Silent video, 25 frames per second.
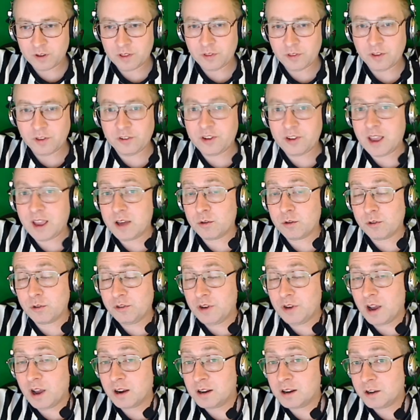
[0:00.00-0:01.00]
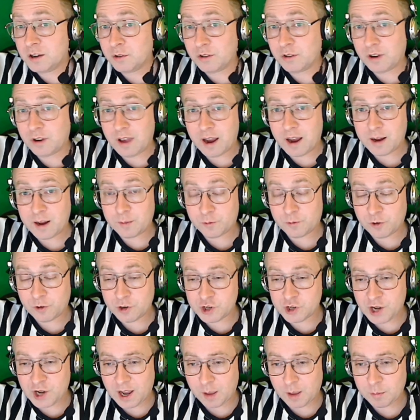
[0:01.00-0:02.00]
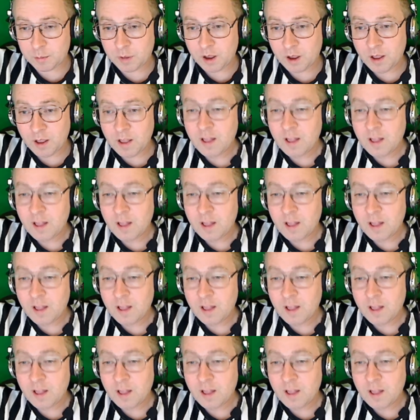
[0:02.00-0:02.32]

that this skater is not cleared to line up for a jam.